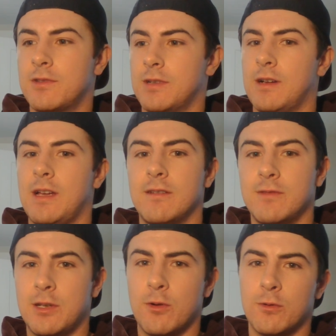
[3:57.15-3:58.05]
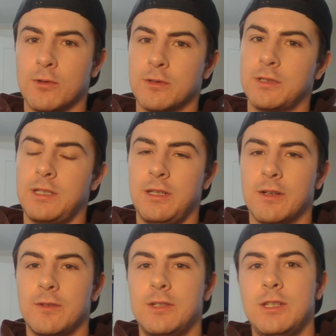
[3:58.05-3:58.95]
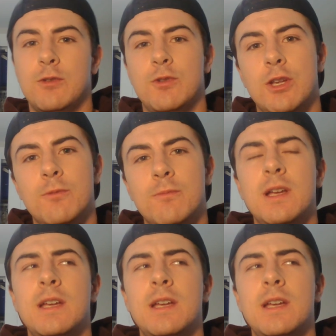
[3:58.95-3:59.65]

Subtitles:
throughout every course you do.